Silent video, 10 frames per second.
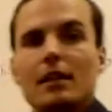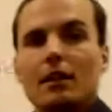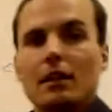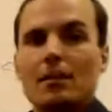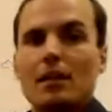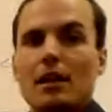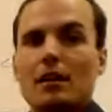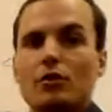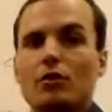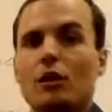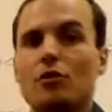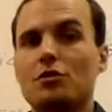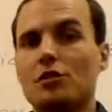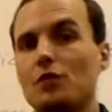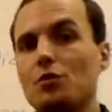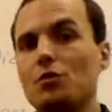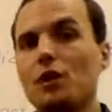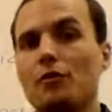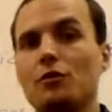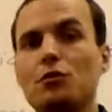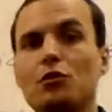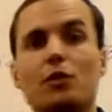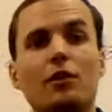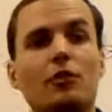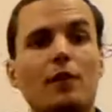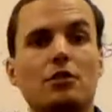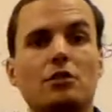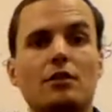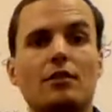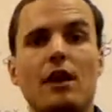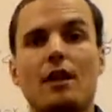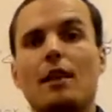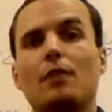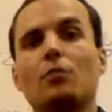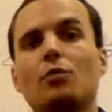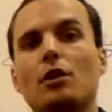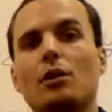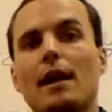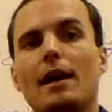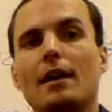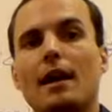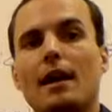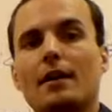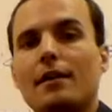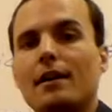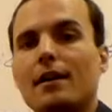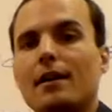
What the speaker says: anything coming in, so I'll just give you a few quiz questions and then we'll go ahead and